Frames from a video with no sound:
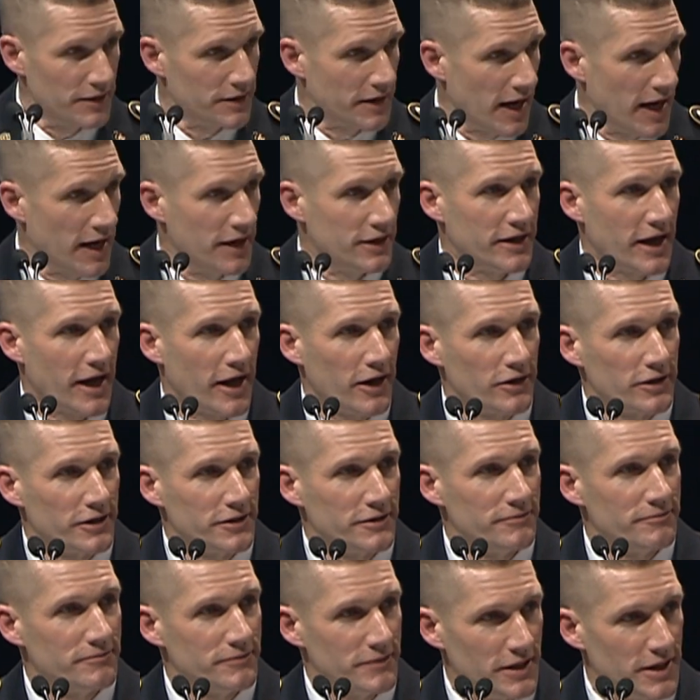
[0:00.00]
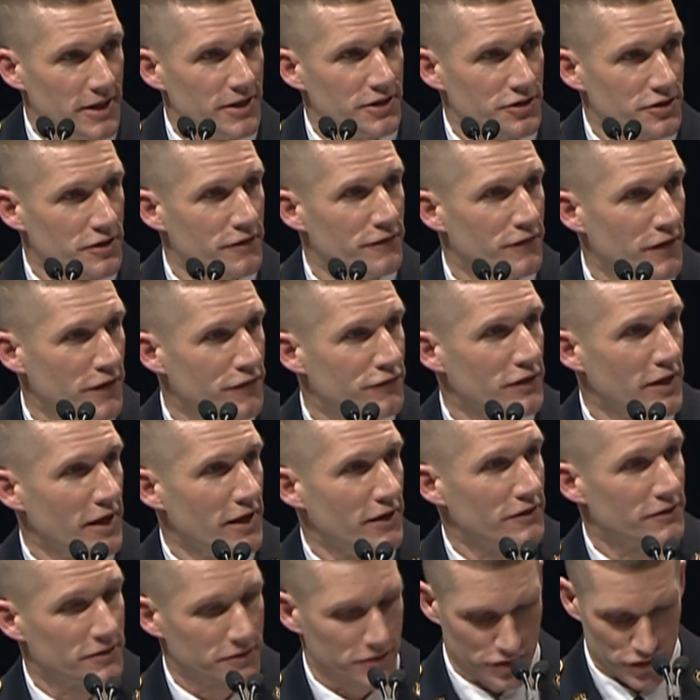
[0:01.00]
that Dan Dailey is the
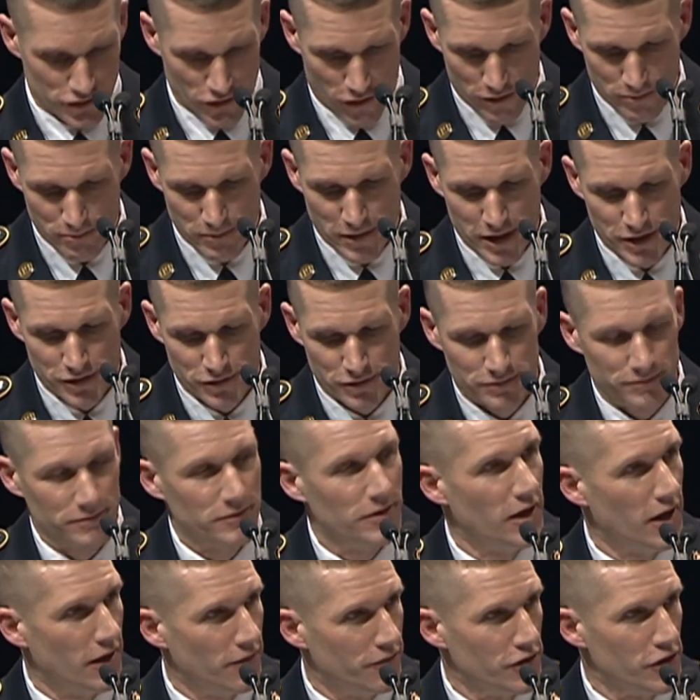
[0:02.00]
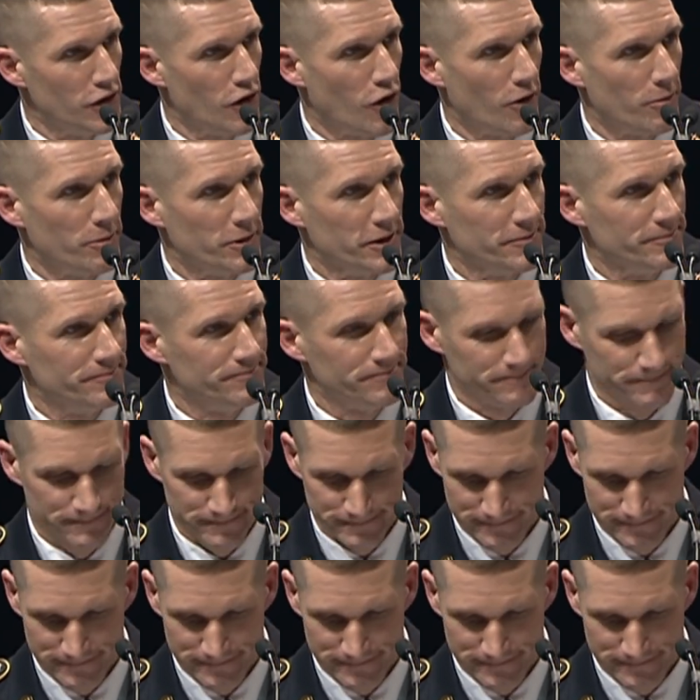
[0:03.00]
15th Sergeant Major of the Army.